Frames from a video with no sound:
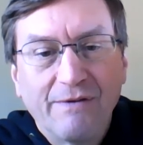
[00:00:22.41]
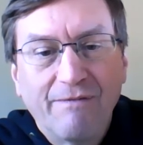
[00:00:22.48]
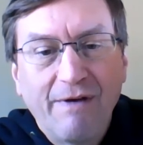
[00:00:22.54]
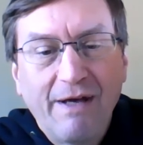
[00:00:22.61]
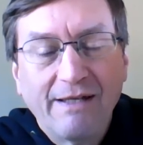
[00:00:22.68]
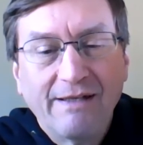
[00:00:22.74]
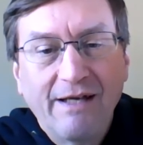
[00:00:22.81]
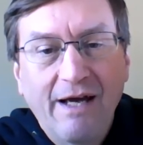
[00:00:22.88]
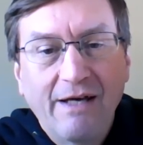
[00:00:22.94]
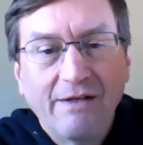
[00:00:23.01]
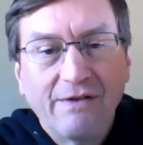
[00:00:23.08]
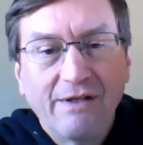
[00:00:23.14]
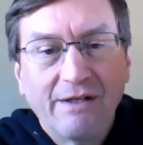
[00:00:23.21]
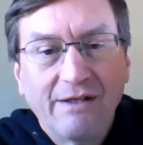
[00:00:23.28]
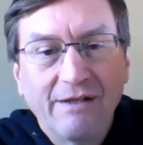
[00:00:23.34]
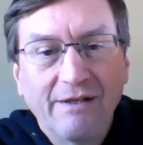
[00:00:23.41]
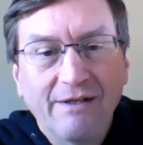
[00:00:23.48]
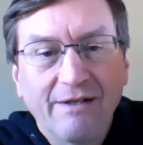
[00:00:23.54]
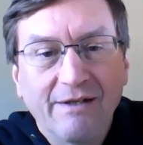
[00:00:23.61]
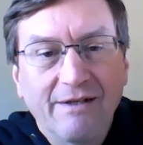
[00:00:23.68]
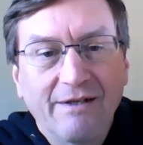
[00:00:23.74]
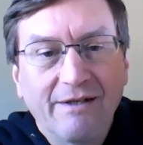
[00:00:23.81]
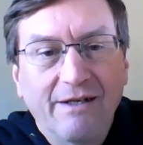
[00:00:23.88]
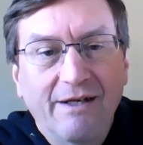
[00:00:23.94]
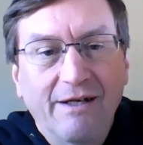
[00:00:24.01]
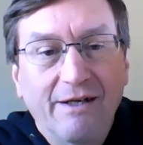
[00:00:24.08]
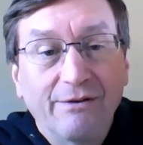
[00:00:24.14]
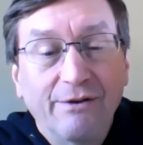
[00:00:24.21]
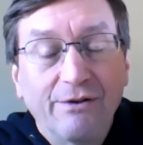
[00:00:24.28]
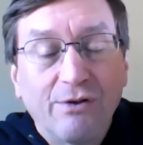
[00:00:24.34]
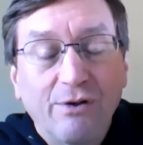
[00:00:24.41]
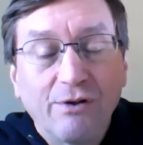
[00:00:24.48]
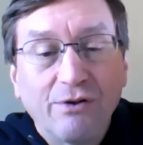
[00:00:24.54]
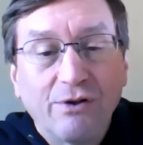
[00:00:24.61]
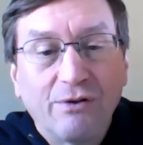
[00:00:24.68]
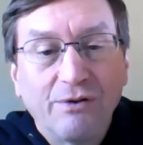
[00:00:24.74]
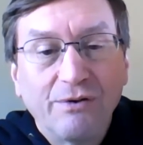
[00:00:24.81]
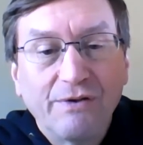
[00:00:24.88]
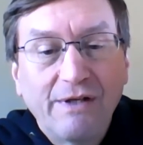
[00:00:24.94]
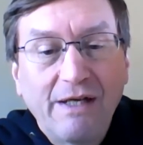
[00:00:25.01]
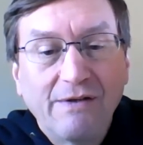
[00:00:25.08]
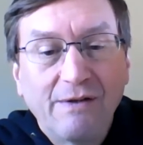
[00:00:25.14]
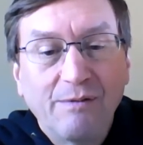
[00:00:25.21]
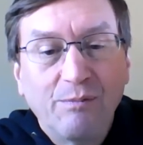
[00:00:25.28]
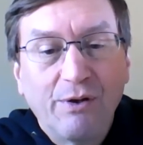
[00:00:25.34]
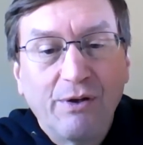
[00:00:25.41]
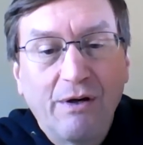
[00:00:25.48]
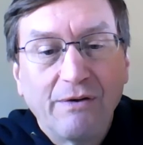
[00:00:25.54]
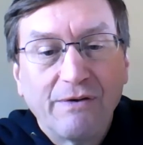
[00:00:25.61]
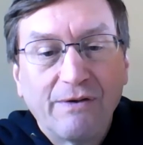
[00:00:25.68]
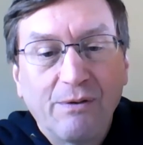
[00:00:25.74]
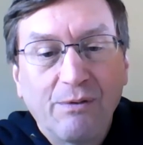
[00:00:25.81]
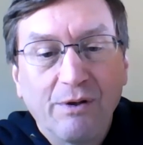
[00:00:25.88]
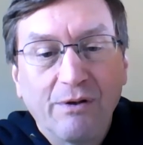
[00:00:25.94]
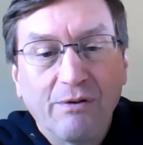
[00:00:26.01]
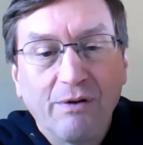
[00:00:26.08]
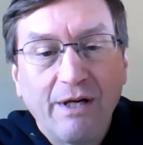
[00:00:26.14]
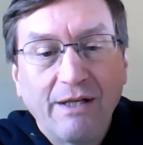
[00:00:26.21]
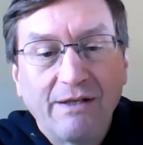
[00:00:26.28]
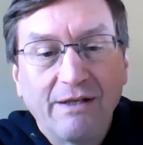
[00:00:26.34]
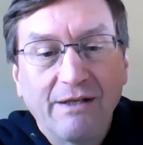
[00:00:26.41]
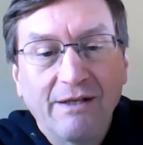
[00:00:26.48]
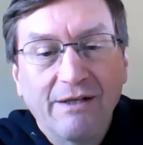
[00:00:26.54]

fantastic liturgical season, but also a great